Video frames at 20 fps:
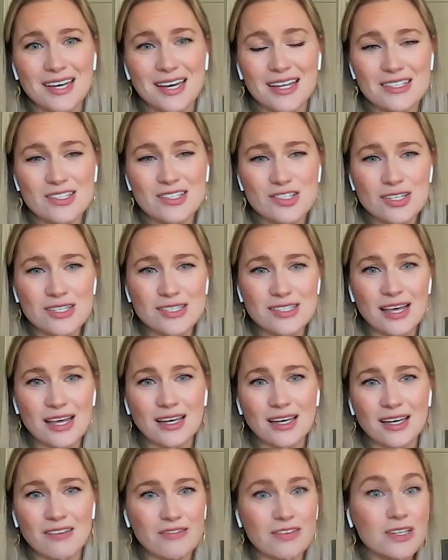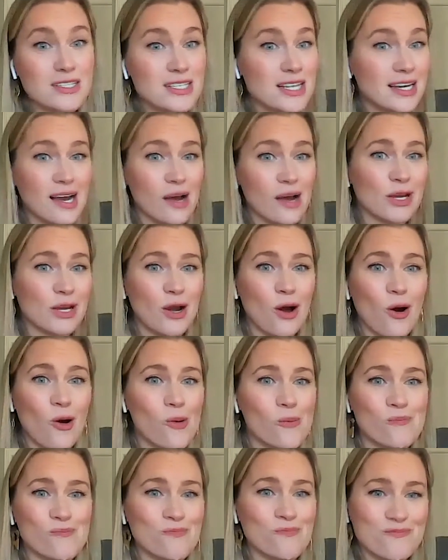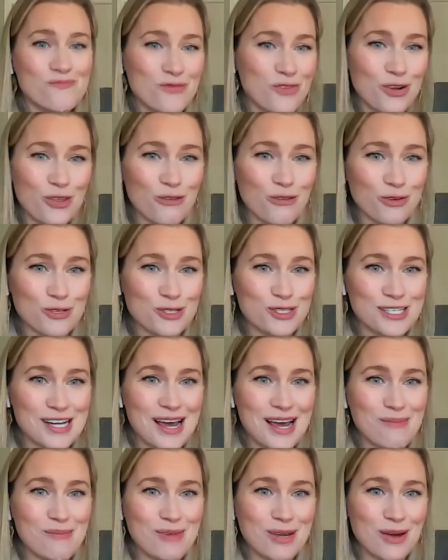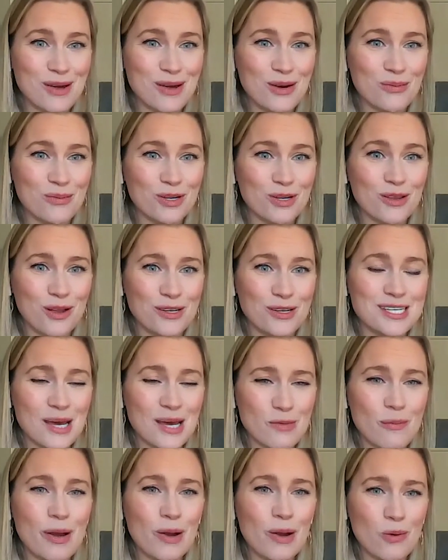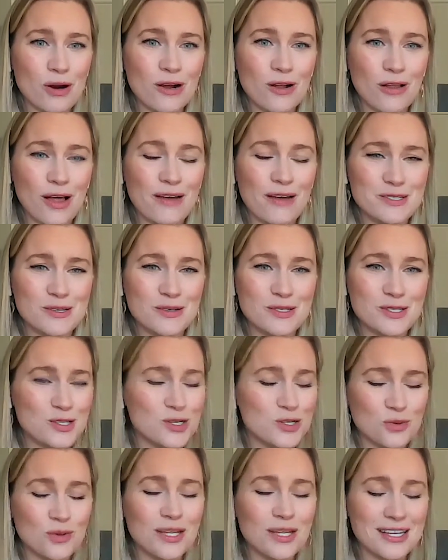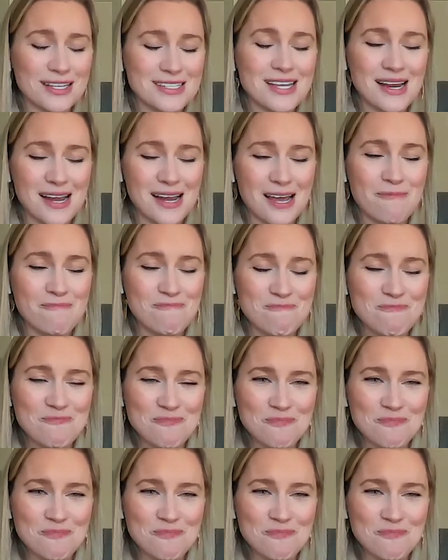it's just like, it feels like coming home for the first time in a really long time in my work life. So it's just really exciting.